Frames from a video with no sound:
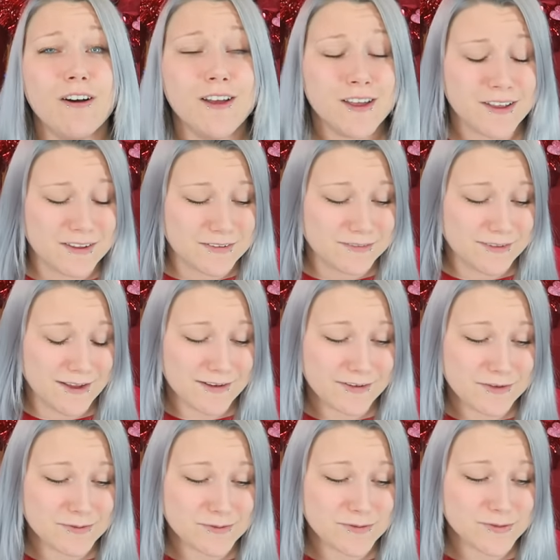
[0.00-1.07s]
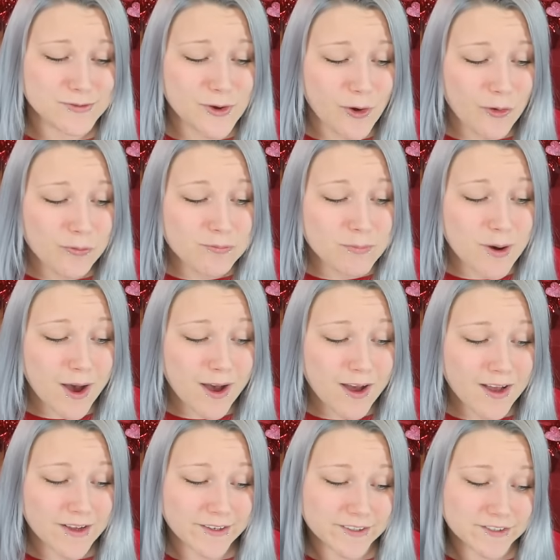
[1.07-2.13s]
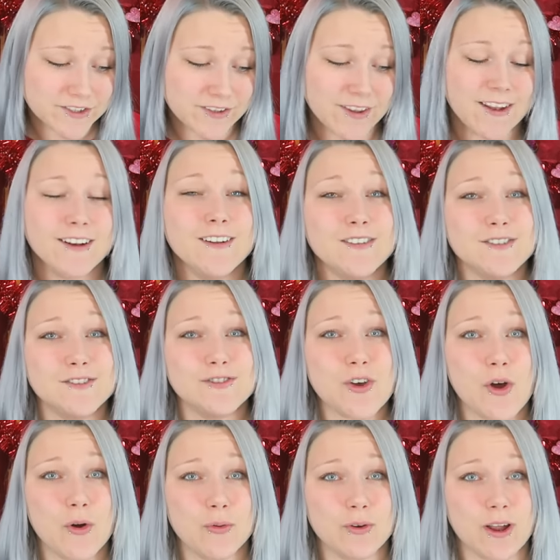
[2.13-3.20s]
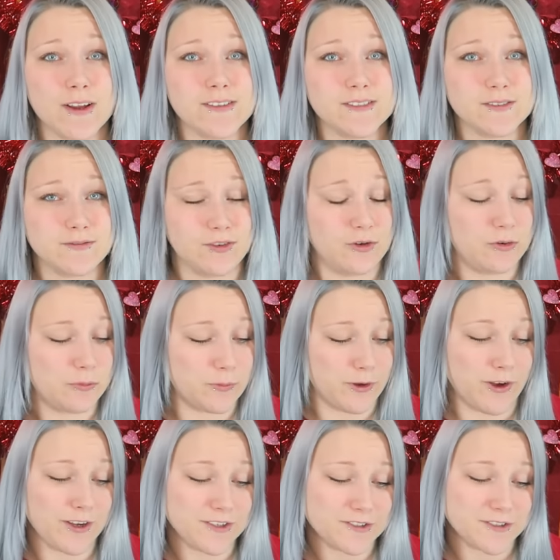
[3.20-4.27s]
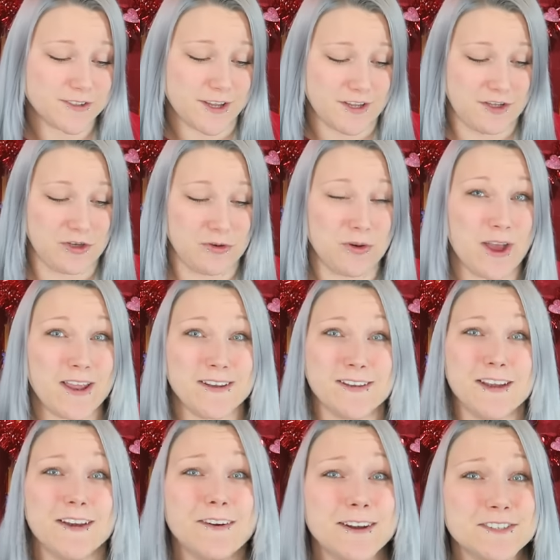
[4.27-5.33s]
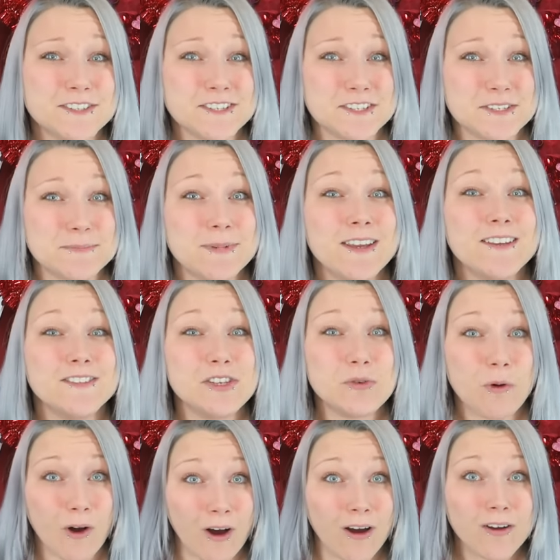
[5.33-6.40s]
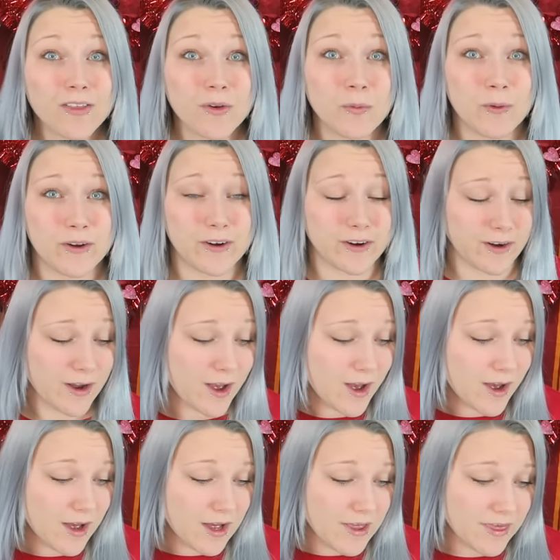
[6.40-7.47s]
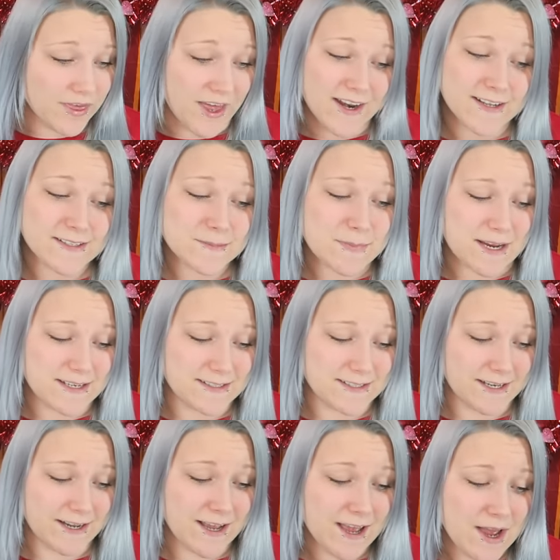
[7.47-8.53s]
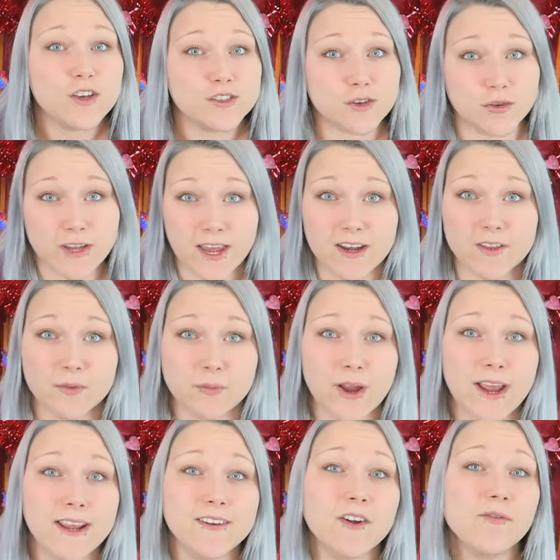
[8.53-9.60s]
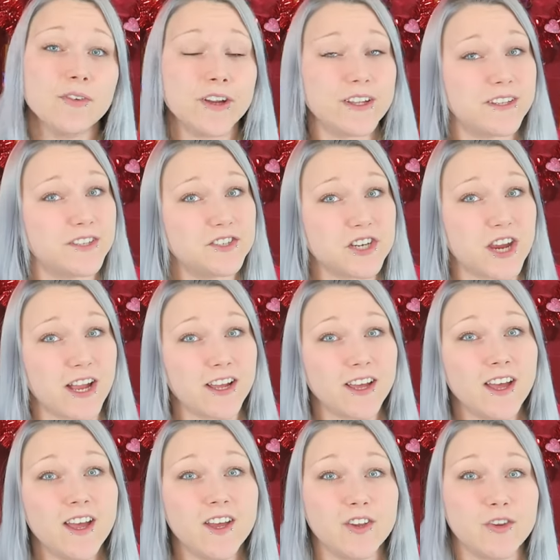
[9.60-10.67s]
Oh, thank you so much. That is so nice of you. Oh my gosh, thank you. And congratulations because you are the winner that is amazing. So Kenneth Ray, don't forget to check